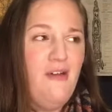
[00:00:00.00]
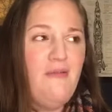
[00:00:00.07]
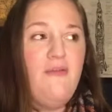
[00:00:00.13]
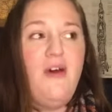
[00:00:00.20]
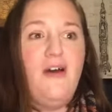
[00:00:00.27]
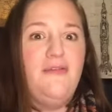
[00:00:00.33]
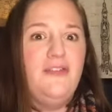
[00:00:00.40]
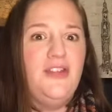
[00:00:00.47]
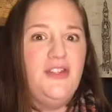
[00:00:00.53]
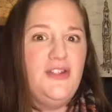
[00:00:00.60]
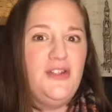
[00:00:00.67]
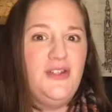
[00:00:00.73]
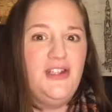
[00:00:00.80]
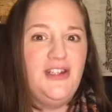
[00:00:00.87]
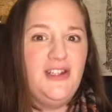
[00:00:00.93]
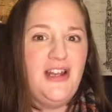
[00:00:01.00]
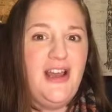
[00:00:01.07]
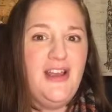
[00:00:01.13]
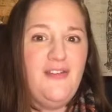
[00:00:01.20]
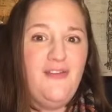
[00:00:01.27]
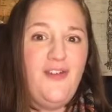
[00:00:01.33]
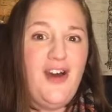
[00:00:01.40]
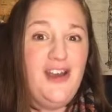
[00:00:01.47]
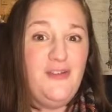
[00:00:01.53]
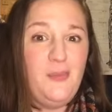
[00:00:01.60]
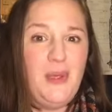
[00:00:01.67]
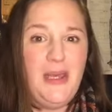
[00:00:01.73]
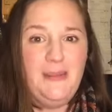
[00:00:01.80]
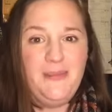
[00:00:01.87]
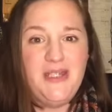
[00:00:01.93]
rather than doing the like 5
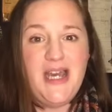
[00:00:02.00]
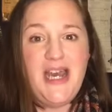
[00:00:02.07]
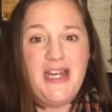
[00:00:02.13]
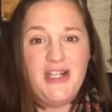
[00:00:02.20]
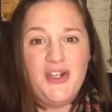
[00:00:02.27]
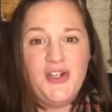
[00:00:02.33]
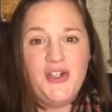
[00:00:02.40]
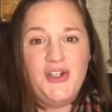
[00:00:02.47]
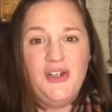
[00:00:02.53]
p.m. dash